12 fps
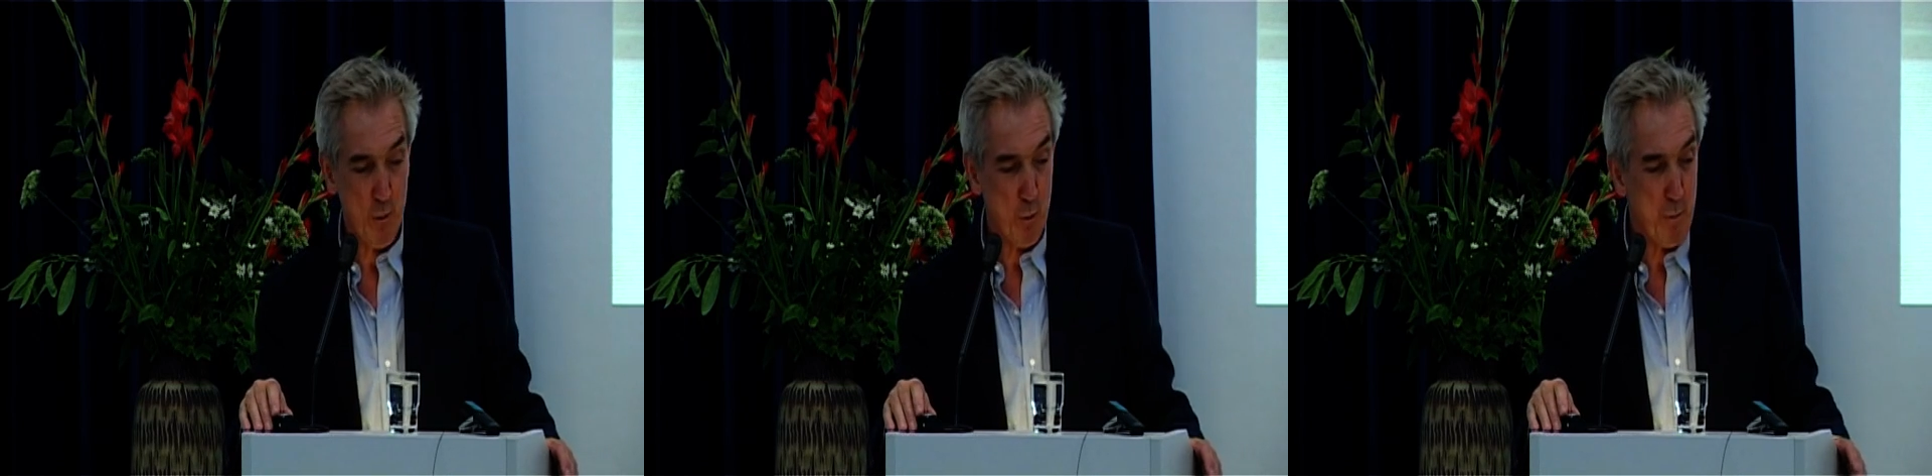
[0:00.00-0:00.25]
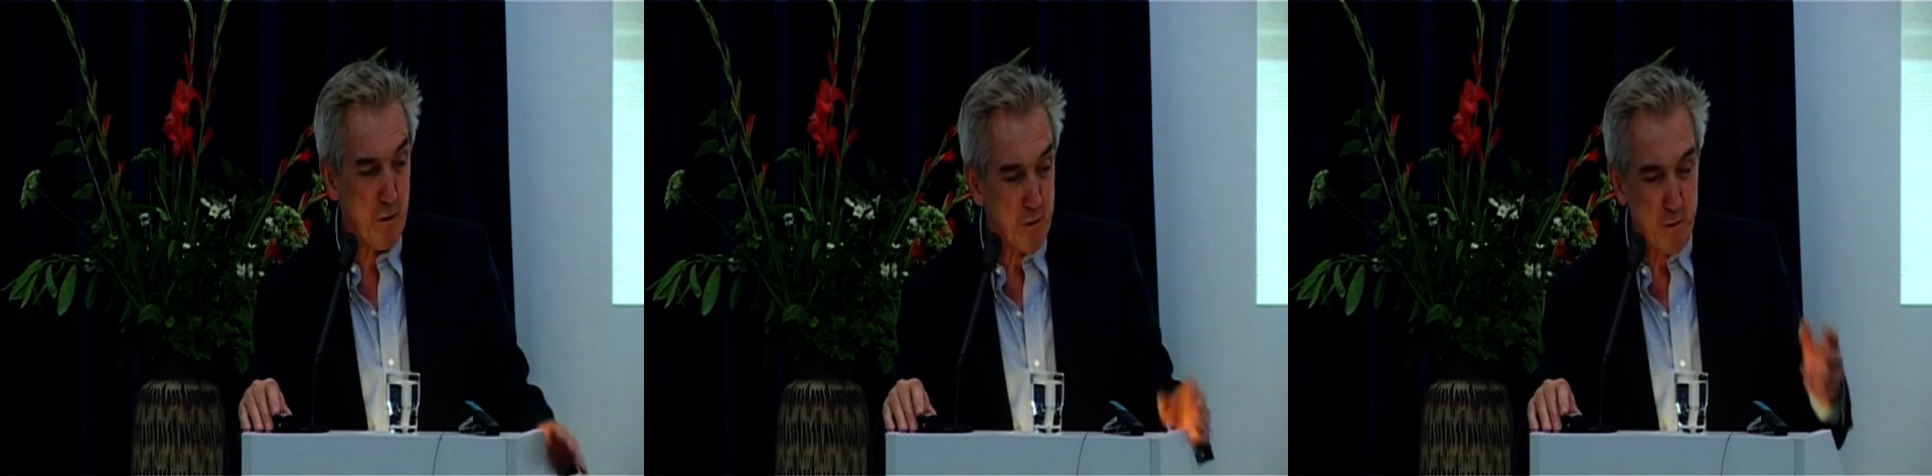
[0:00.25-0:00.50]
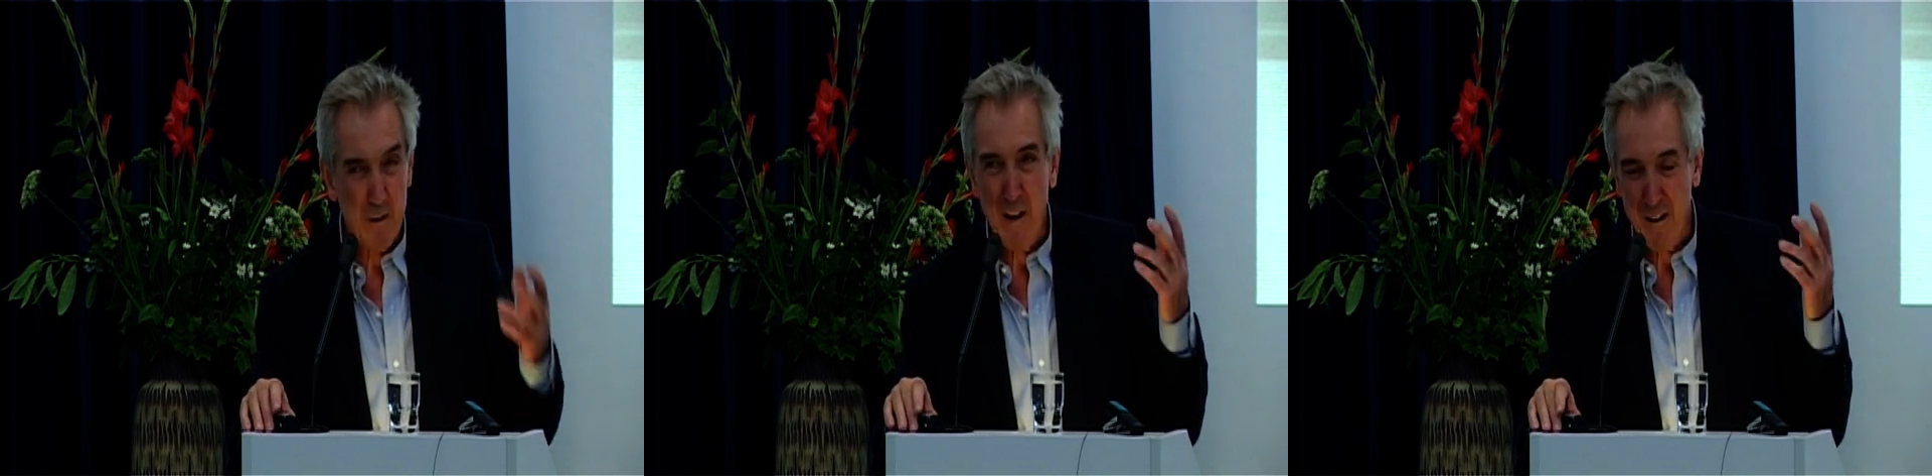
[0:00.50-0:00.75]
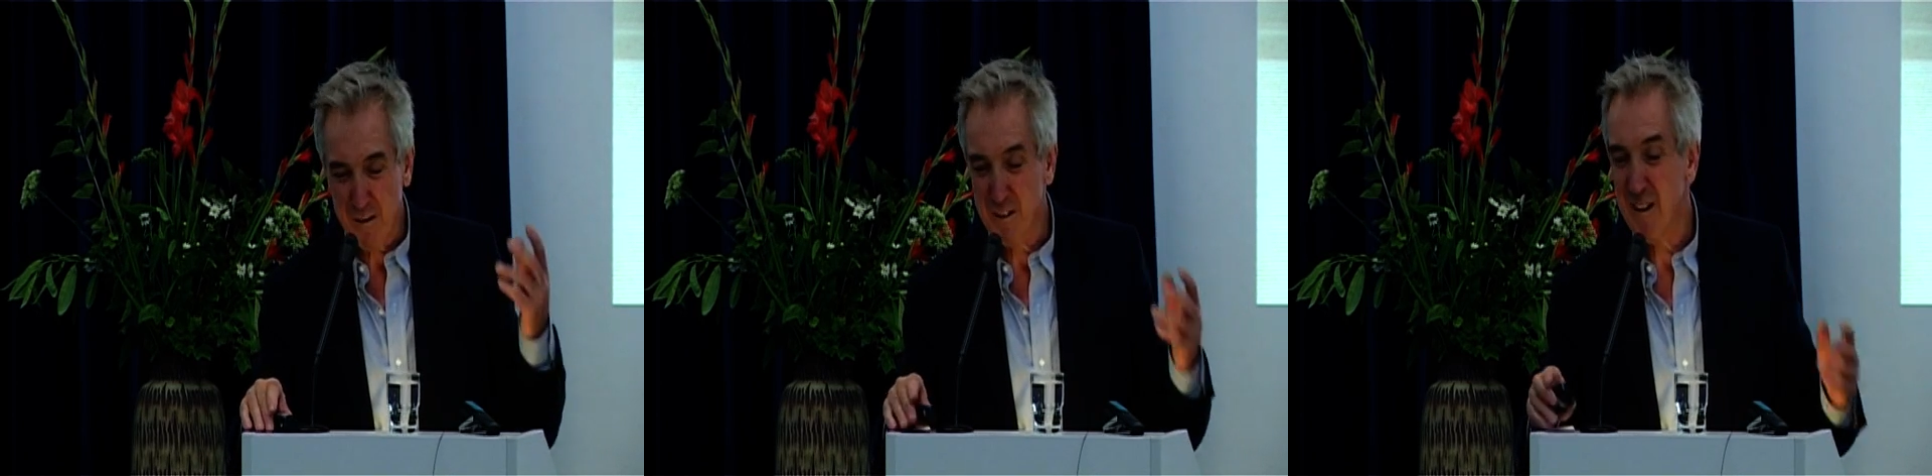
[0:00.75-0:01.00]
or much
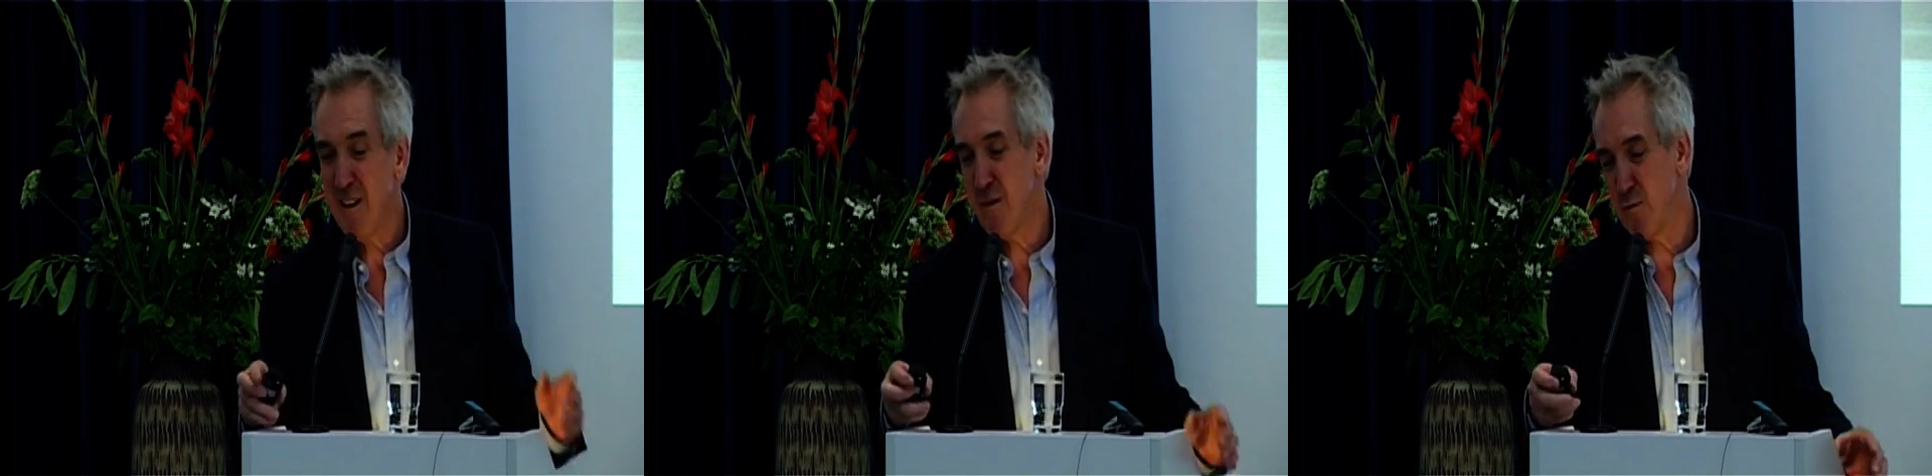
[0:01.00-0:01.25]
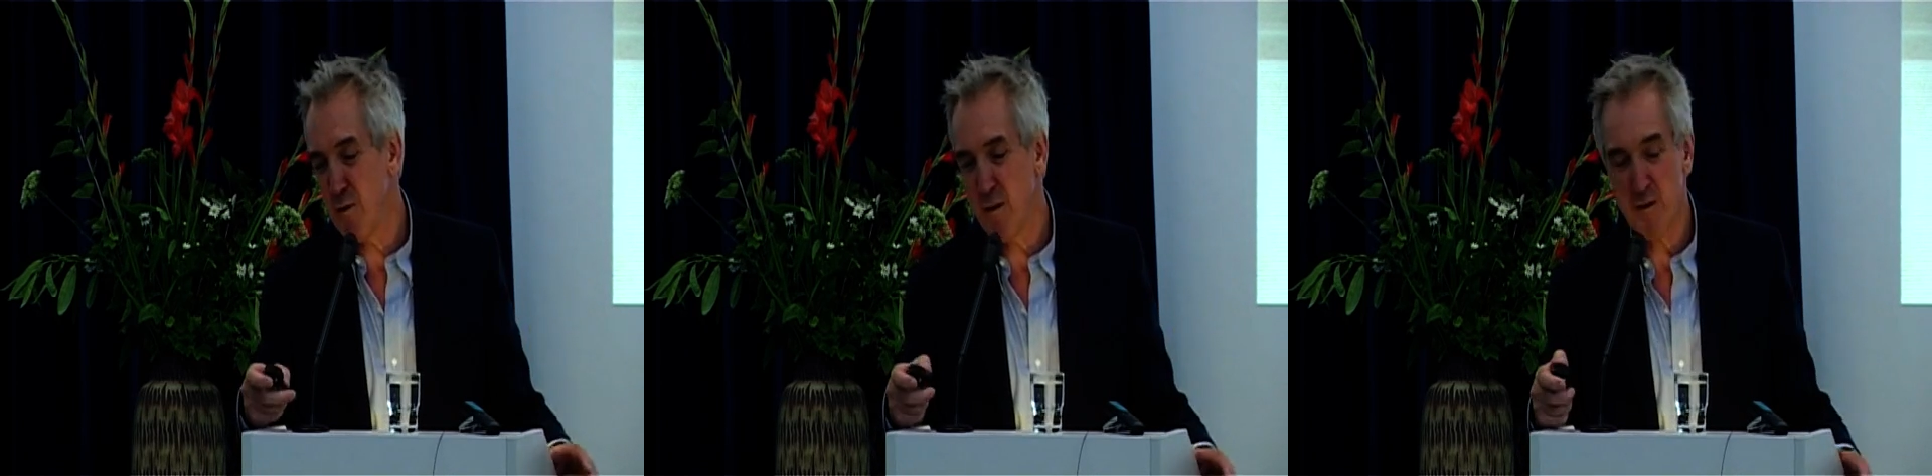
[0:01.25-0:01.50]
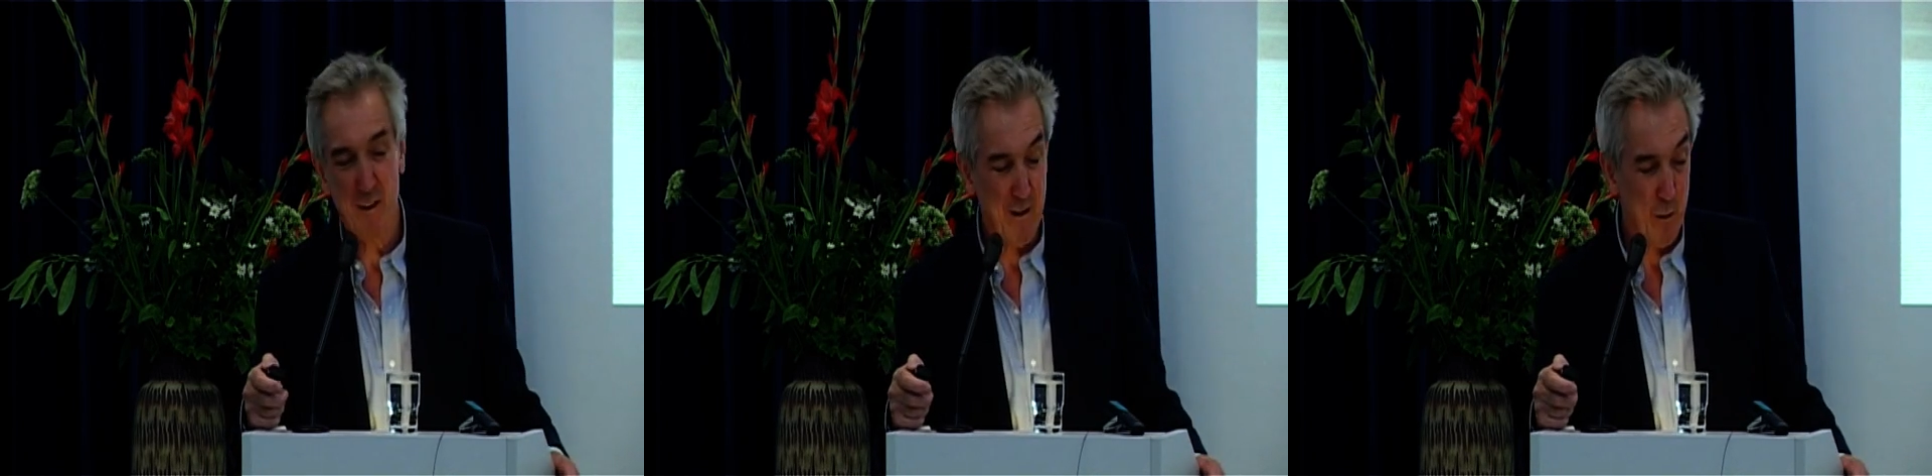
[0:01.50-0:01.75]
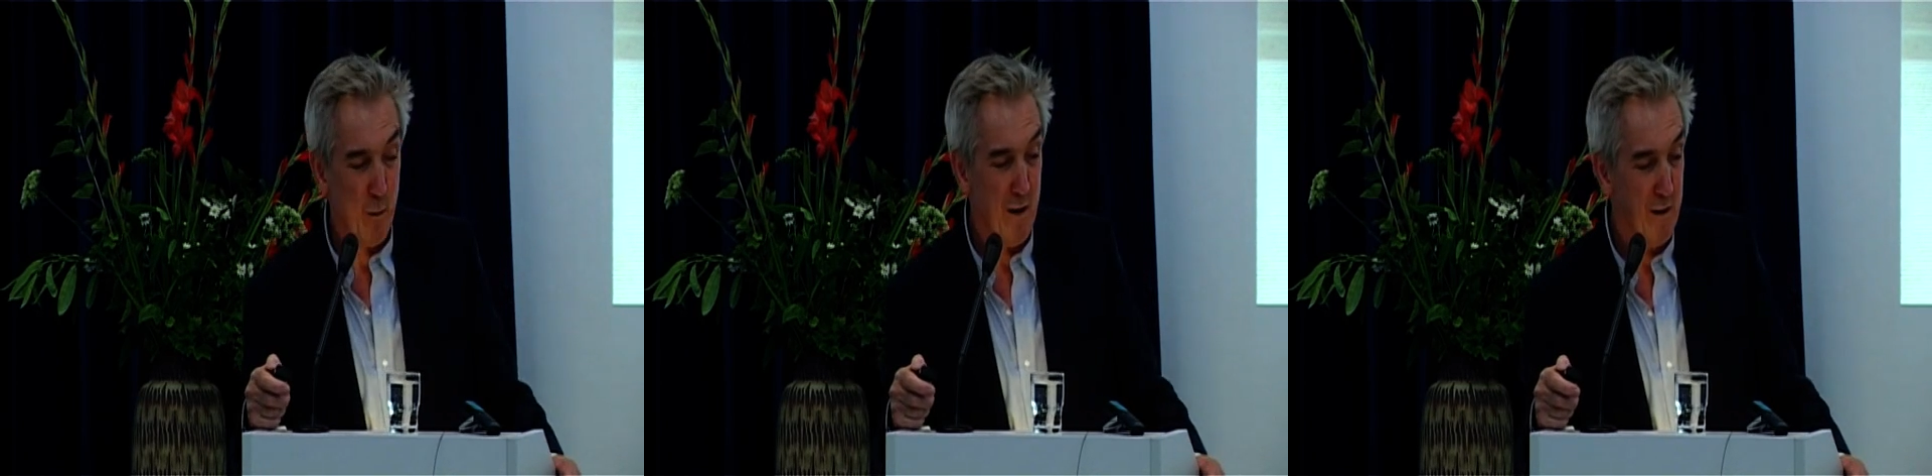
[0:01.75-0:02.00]
less
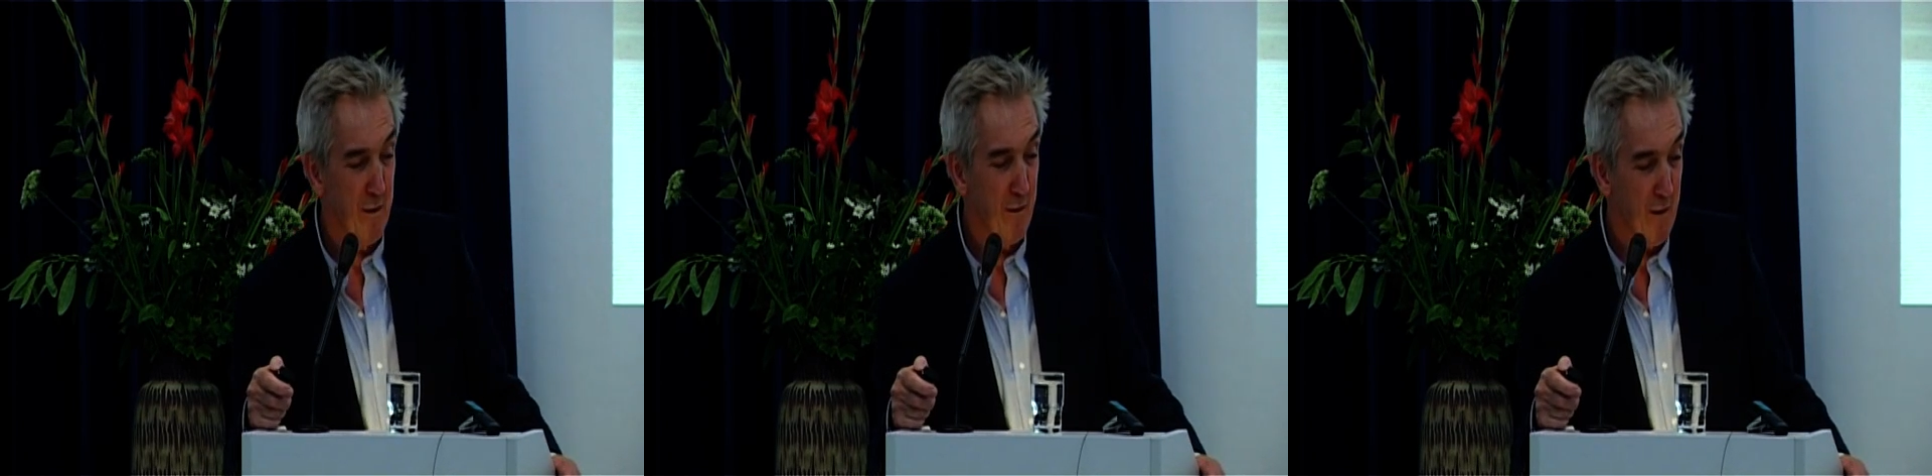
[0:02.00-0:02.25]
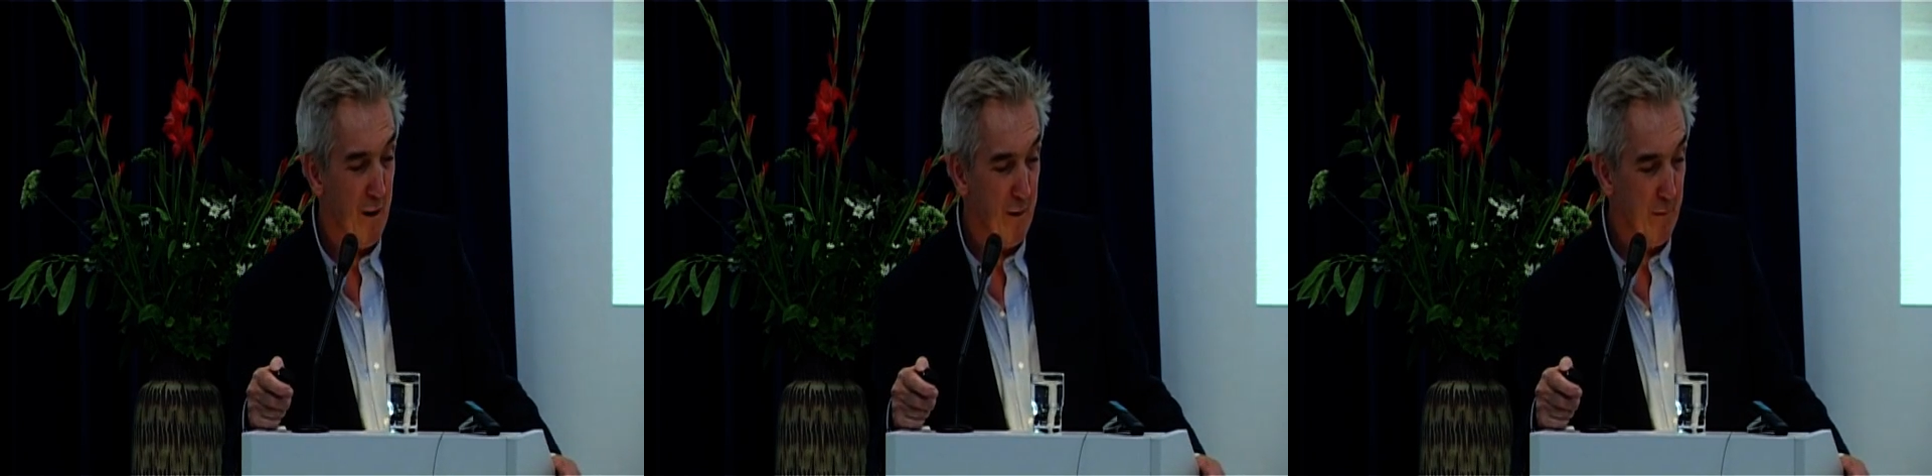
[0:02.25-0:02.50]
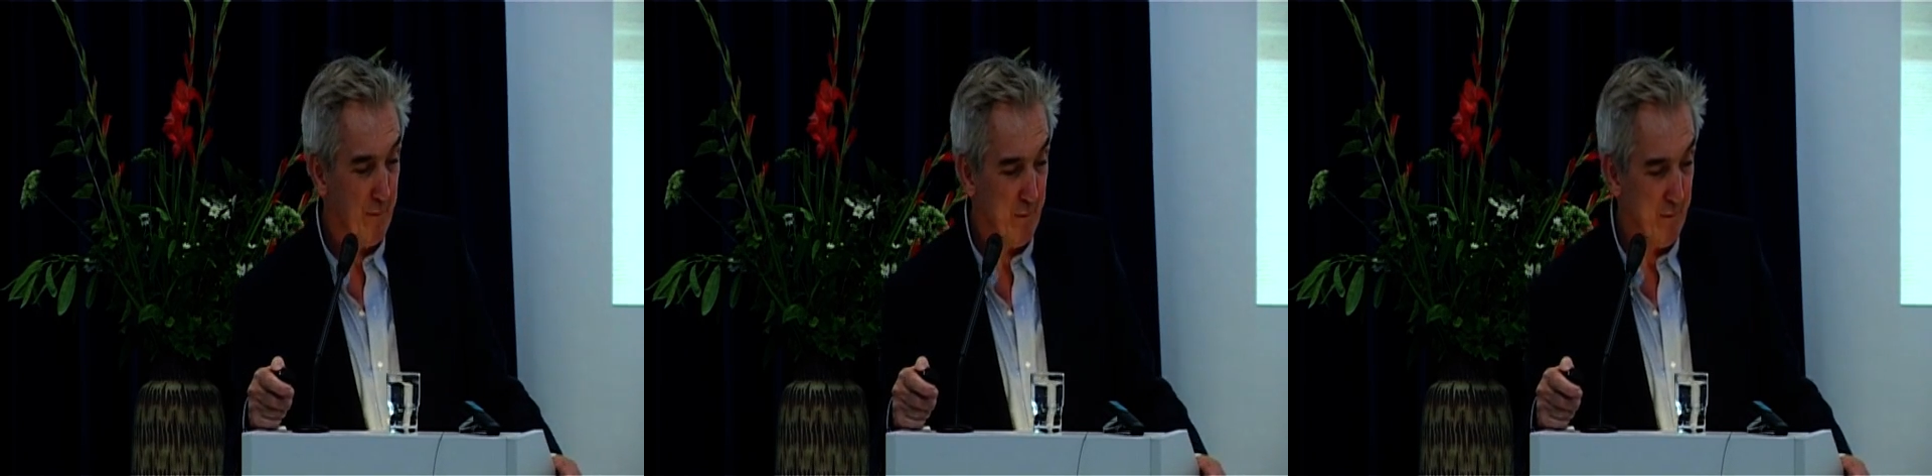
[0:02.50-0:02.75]
interesting in a way than that.